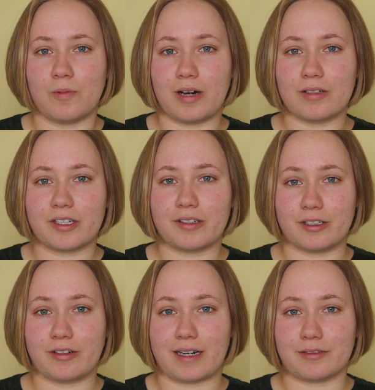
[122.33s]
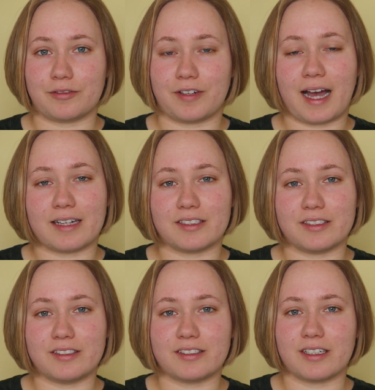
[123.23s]
While looking on the ground for
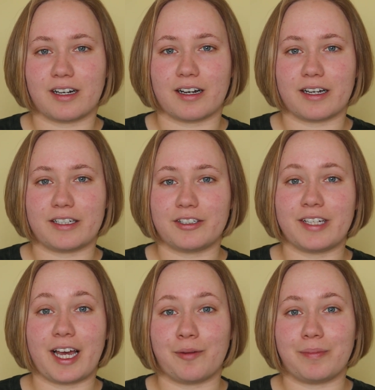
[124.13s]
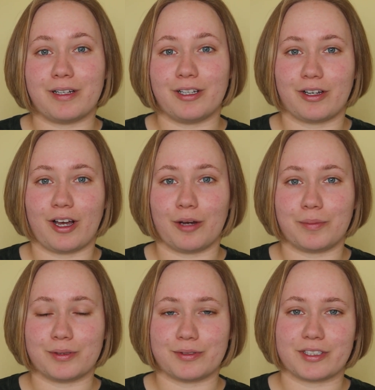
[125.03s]
adders, I couldn't help but look up
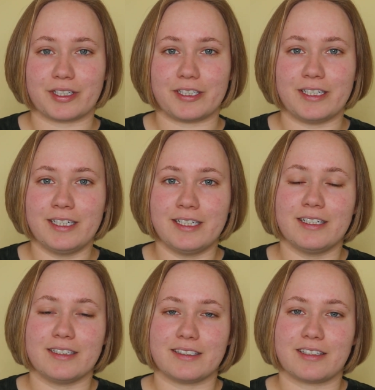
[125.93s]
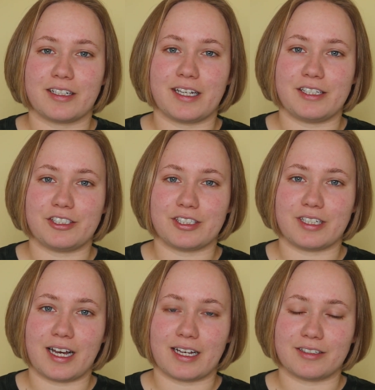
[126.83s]
also. This location
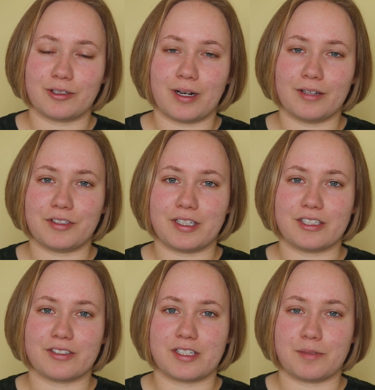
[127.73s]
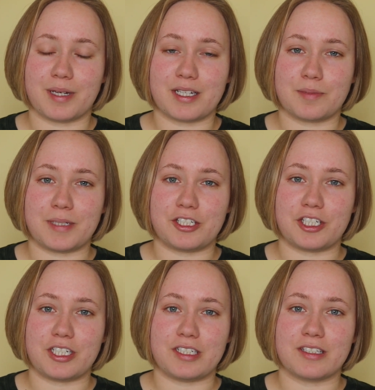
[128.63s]
had quite a few interesting bird
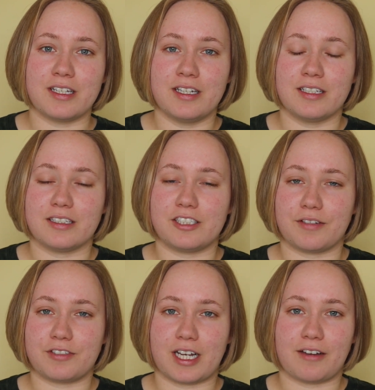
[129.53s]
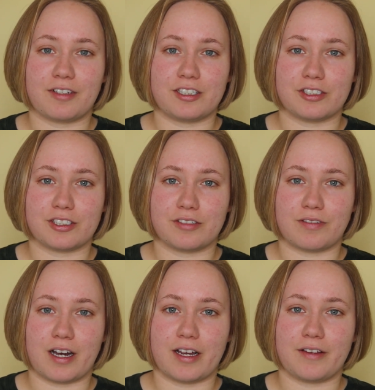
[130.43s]
species. Chiff-chaff had just
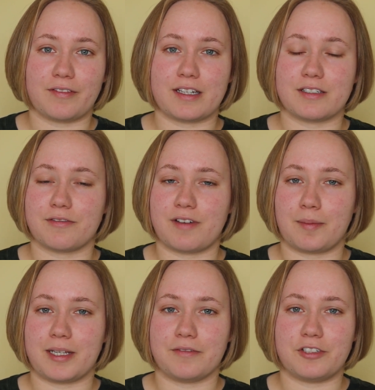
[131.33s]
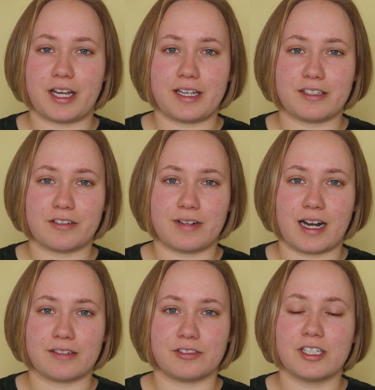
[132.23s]
arrived, there's a family of jays
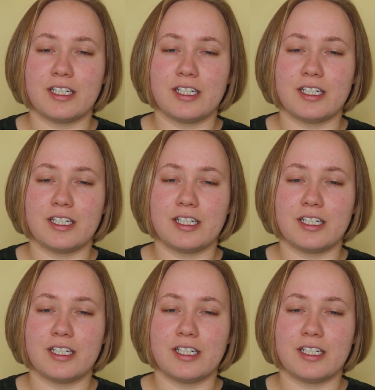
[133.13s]
around,